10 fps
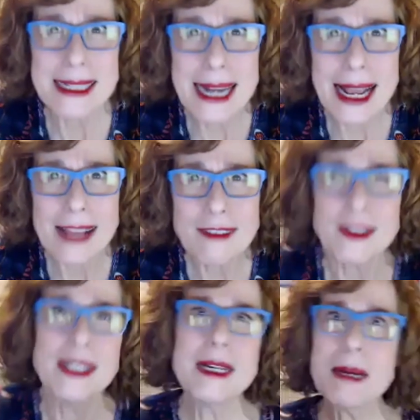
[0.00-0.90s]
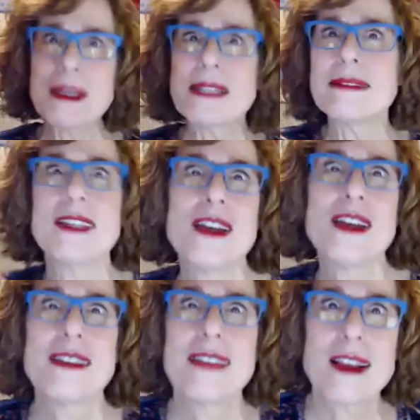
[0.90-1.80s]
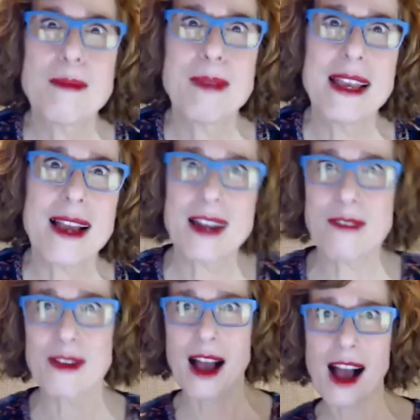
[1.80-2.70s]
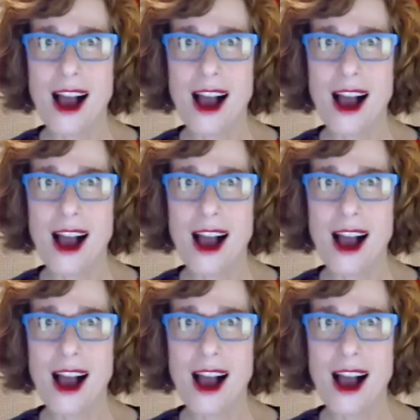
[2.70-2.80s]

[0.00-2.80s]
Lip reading: half, but that could be kind of a